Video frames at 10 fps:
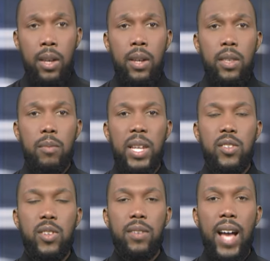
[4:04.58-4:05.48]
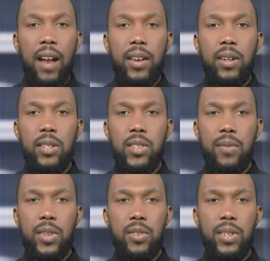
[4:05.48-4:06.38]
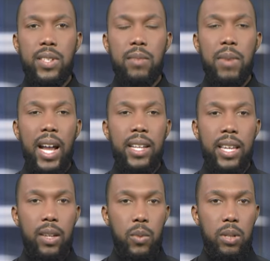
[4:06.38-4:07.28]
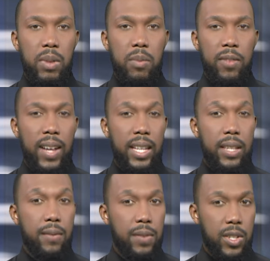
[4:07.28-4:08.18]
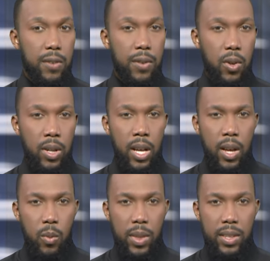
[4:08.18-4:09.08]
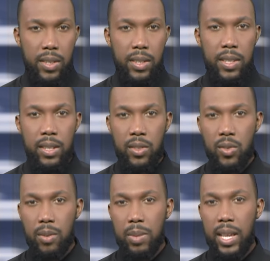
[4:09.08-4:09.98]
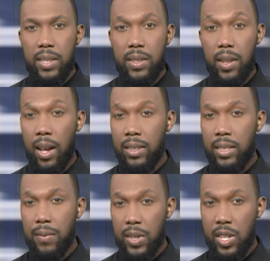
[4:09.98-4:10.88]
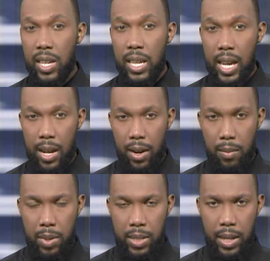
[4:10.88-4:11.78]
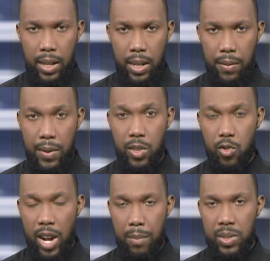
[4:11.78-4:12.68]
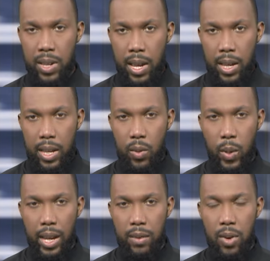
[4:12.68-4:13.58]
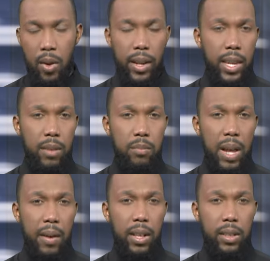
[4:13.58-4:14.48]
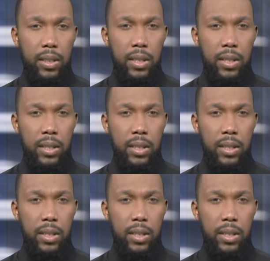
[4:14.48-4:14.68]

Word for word: The Ministry of Agriculture, Fisheries and Mining will be providing fisherfolk with assistance to replace lost fishing gear, particularly fish traps, in the wake of Hurricane Beryl.